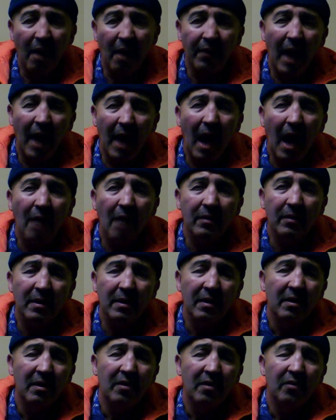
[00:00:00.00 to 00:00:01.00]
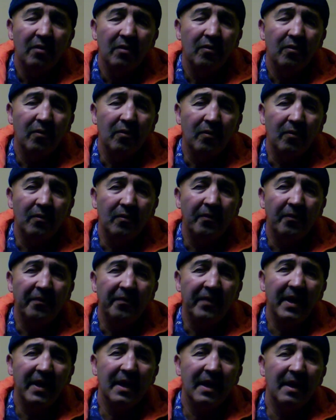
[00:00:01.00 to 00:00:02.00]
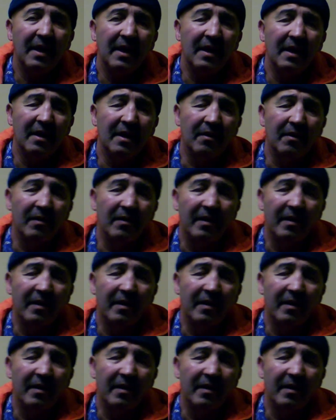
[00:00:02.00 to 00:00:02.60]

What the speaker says: out to feel or